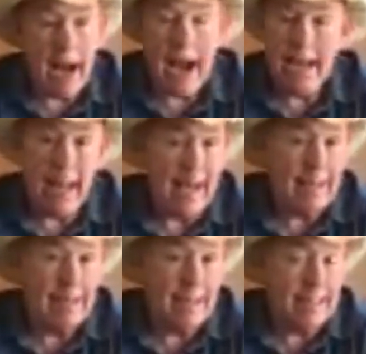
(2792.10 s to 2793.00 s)
I
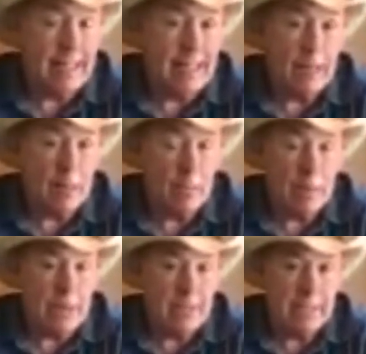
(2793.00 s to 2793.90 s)
like the
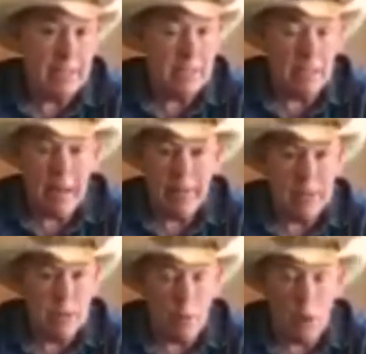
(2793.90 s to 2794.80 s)
DWP 611
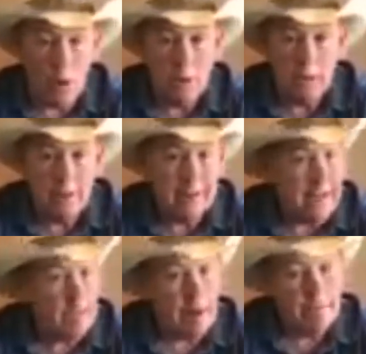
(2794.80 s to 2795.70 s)
DeWalt. That's my